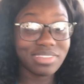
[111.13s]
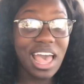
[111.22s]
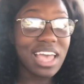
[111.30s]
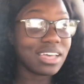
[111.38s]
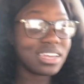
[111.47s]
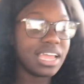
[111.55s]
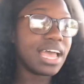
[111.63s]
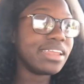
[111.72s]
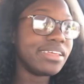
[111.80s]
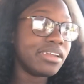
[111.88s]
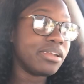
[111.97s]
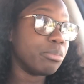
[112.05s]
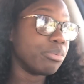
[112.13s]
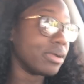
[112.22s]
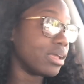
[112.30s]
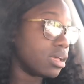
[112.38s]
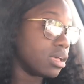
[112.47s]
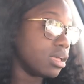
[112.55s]
I couldn't. I needed a
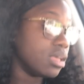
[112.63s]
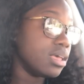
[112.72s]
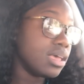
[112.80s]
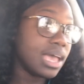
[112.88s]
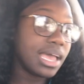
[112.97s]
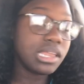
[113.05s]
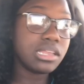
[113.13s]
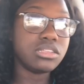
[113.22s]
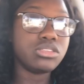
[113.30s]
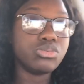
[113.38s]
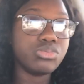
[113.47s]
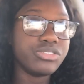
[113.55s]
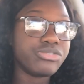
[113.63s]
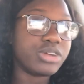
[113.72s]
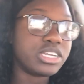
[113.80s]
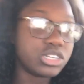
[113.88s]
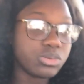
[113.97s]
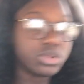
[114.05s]
break. I needed to
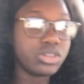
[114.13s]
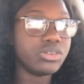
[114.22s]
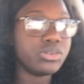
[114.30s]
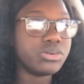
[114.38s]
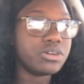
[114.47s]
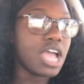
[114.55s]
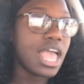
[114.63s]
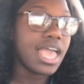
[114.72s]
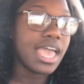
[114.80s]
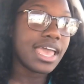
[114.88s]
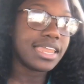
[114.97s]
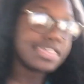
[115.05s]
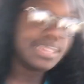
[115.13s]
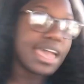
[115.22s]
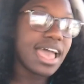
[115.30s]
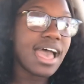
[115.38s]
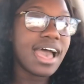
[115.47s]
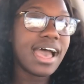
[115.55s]
refresh and renew. And
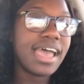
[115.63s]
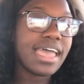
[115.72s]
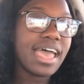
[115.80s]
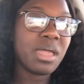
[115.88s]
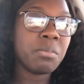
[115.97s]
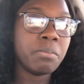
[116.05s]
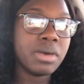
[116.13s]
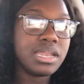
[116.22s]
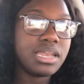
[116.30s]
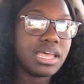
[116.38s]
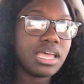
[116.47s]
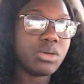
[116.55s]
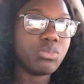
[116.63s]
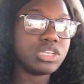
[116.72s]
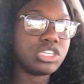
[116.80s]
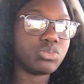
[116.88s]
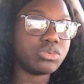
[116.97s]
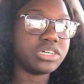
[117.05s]
yeah, I had Monday,
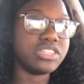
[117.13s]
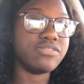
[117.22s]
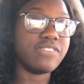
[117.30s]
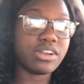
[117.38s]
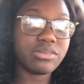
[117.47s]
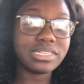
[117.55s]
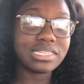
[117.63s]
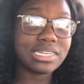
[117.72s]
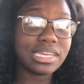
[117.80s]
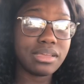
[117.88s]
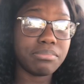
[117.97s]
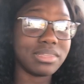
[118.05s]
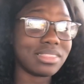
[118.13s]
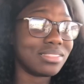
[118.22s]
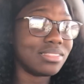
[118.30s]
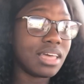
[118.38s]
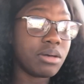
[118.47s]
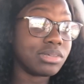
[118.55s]
which was Veterans Day, but
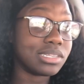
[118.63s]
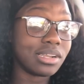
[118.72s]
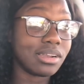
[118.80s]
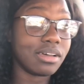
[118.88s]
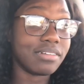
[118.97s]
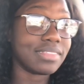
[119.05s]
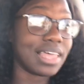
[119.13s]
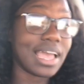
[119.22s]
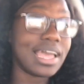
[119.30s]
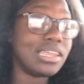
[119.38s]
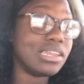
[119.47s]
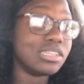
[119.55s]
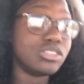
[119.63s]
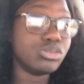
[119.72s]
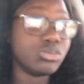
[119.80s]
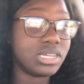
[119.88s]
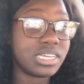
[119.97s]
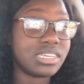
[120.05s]
that wasn't enough. Like, I needed
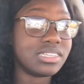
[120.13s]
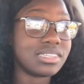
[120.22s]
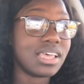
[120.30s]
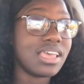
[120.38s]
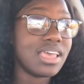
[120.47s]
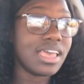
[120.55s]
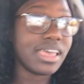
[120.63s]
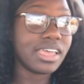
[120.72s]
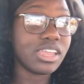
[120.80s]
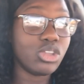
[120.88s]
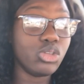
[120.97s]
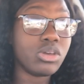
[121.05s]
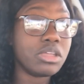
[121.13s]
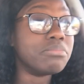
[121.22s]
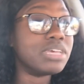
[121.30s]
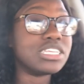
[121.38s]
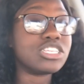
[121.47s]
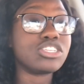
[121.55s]
two days. And you can
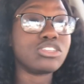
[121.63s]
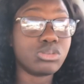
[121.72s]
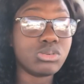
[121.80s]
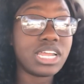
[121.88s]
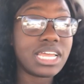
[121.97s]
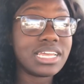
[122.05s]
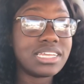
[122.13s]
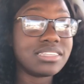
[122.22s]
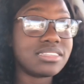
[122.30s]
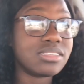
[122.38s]
miss two days.